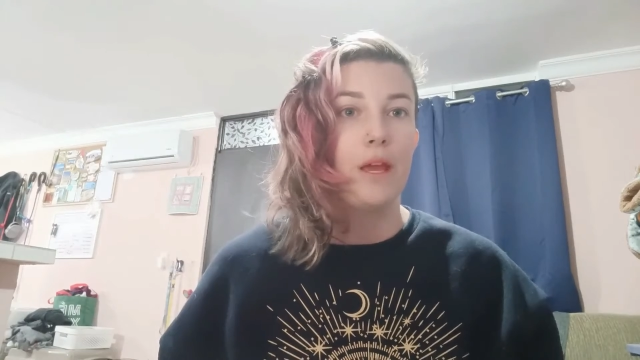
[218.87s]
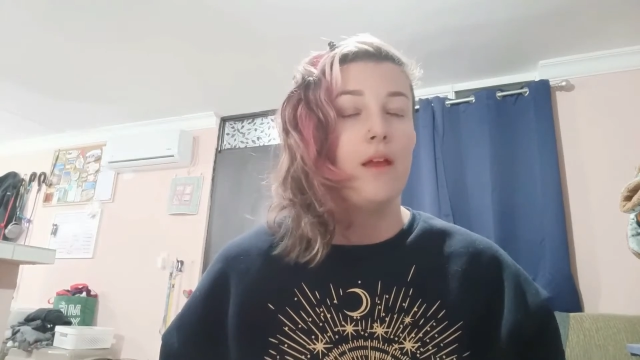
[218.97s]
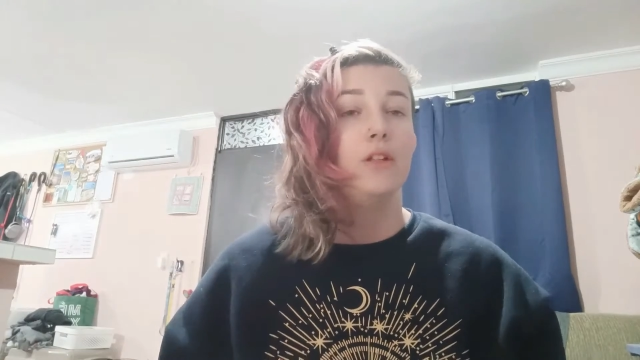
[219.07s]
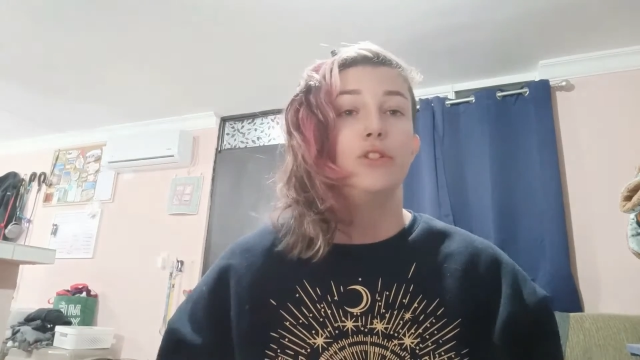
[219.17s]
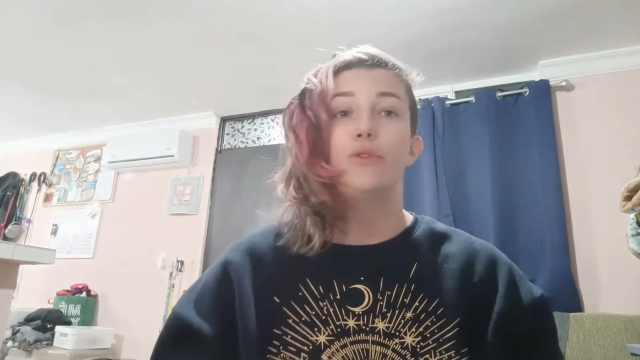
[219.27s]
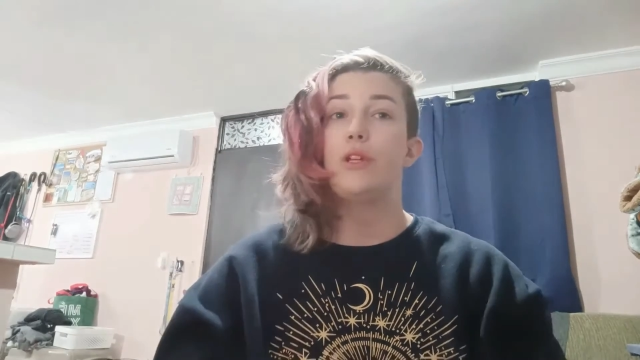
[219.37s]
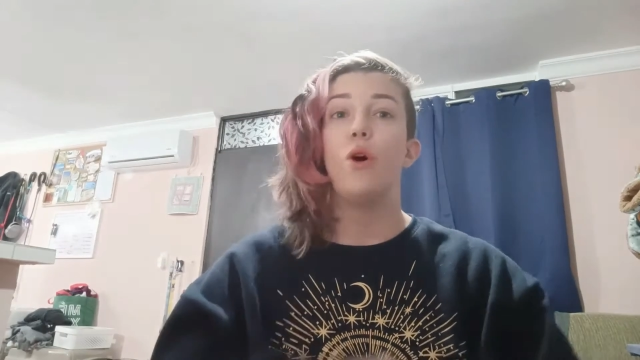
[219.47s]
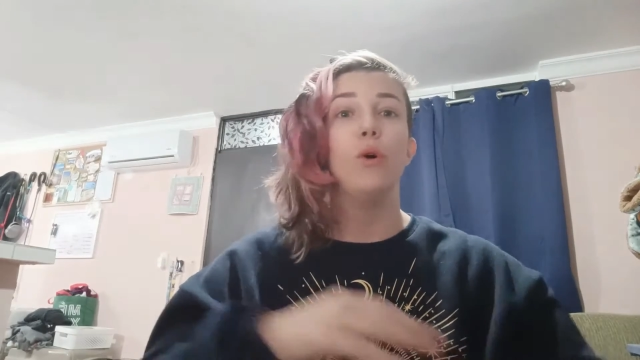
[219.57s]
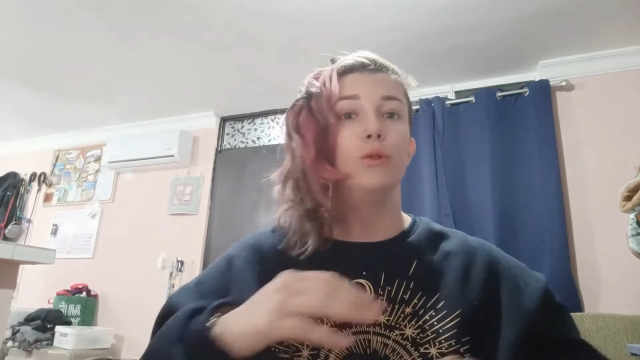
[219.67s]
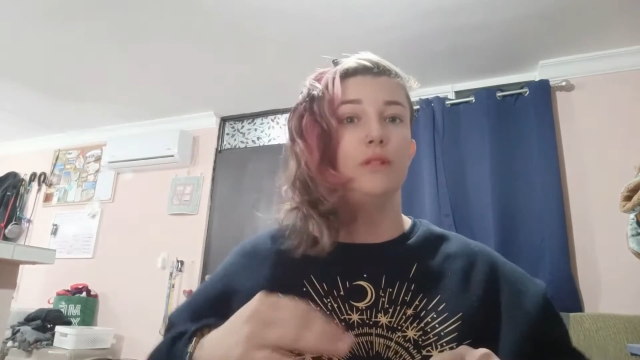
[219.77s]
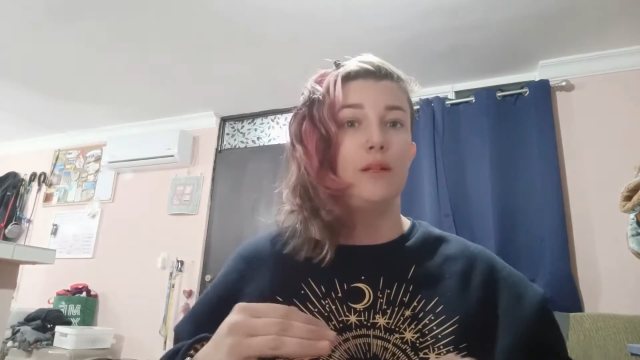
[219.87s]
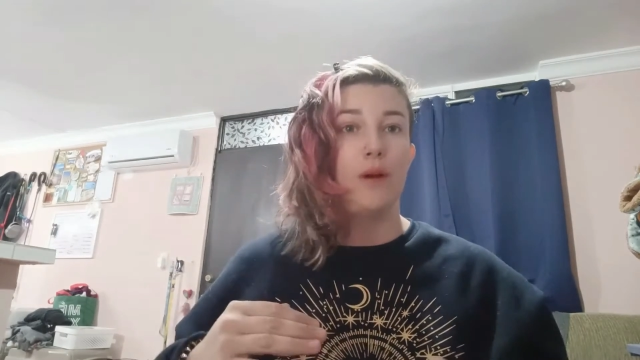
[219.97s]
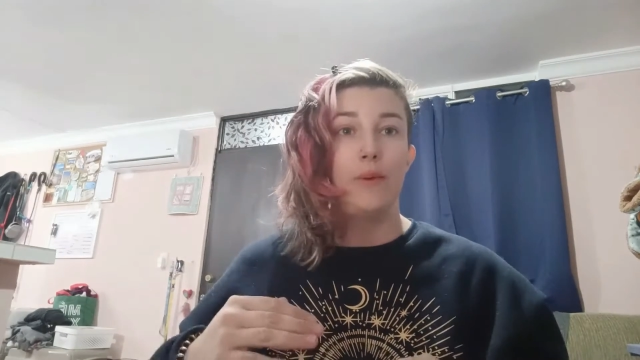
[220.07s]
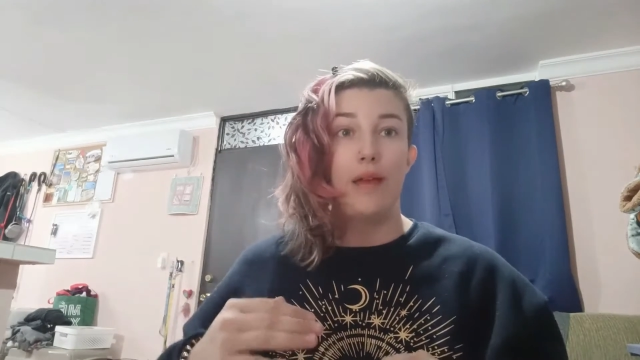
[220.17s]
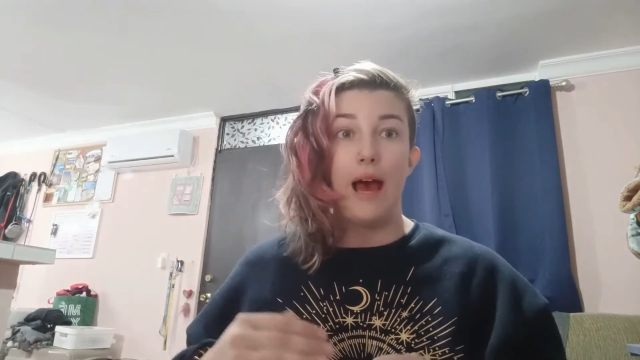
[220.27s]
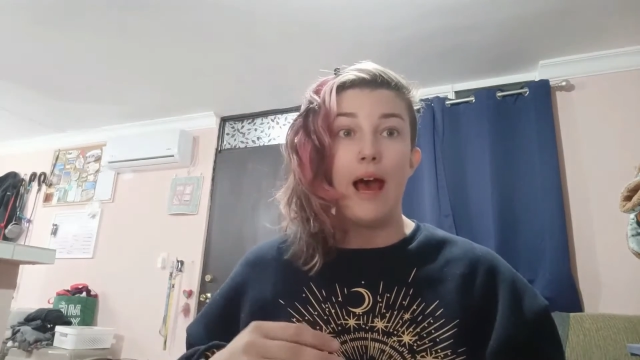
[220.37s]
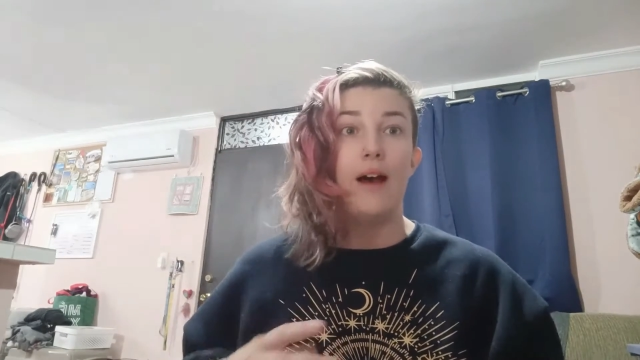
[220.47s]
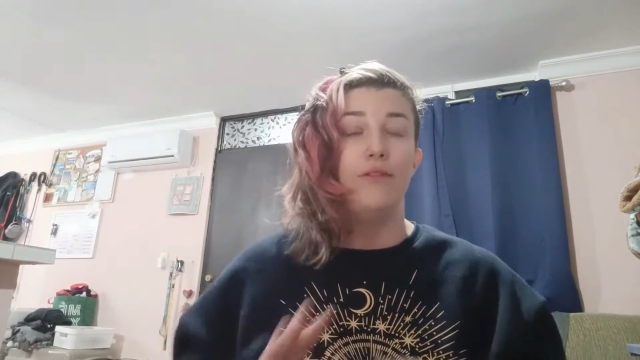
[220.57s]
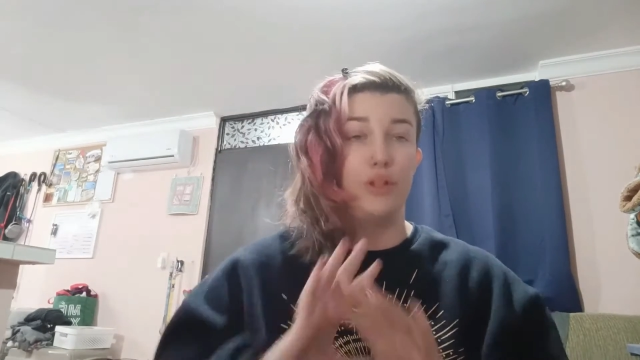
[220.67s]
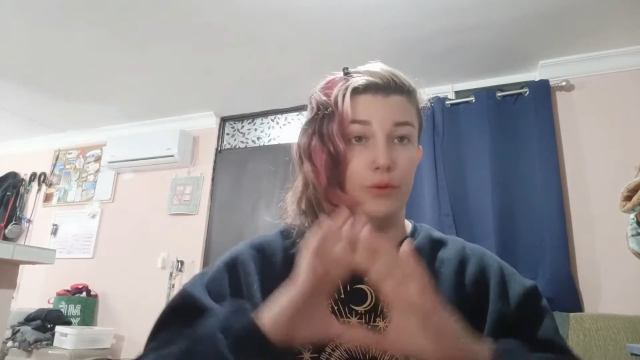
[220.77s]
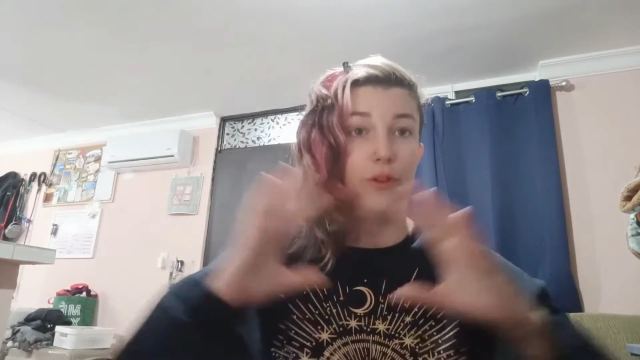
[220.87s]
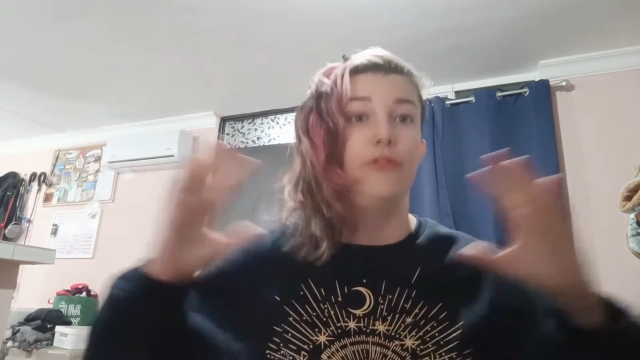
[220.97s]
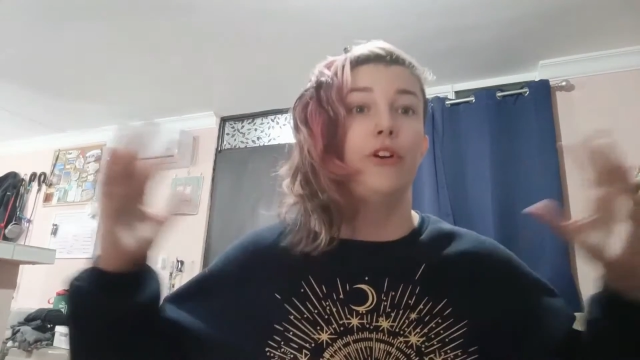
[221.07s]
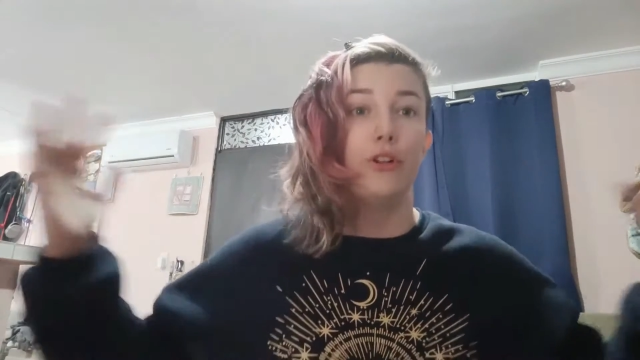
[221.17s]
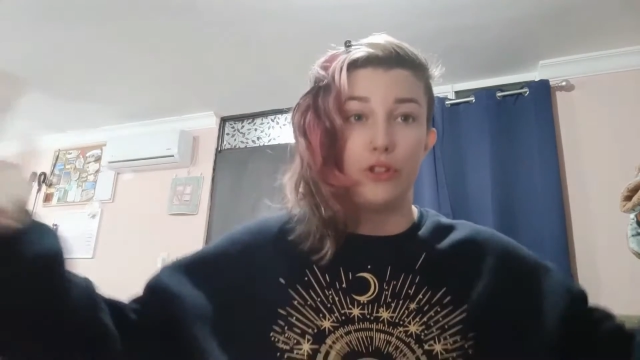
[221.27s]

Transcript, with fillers: So the only way we have to refer